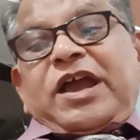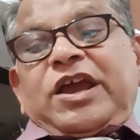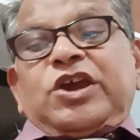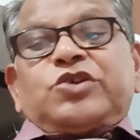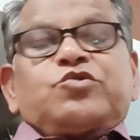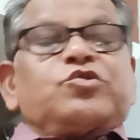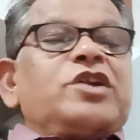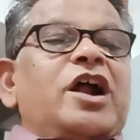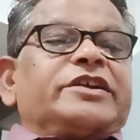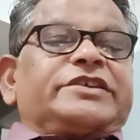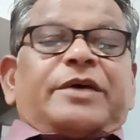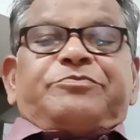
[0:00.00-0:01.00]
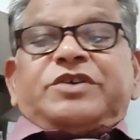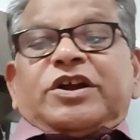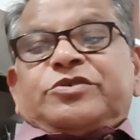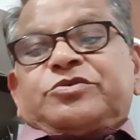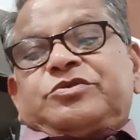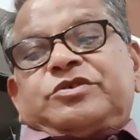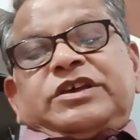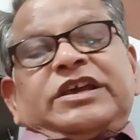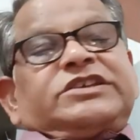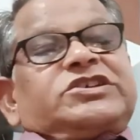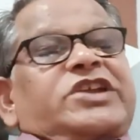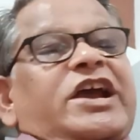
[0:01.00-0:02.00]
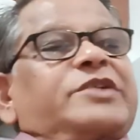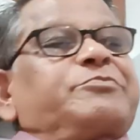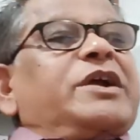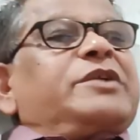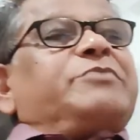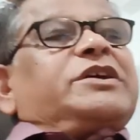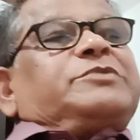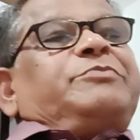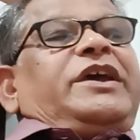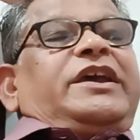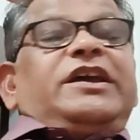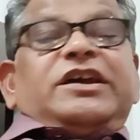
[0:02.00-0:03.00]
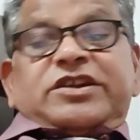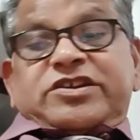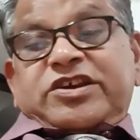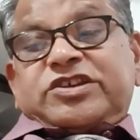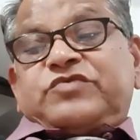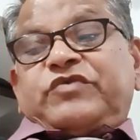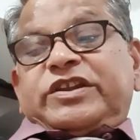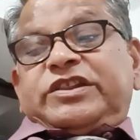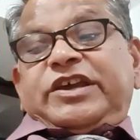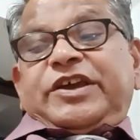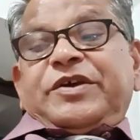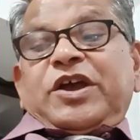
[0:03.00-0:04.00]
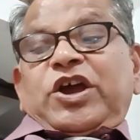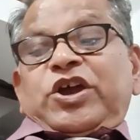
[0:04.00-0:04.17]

He should not subject to, his statement must be trustworthy.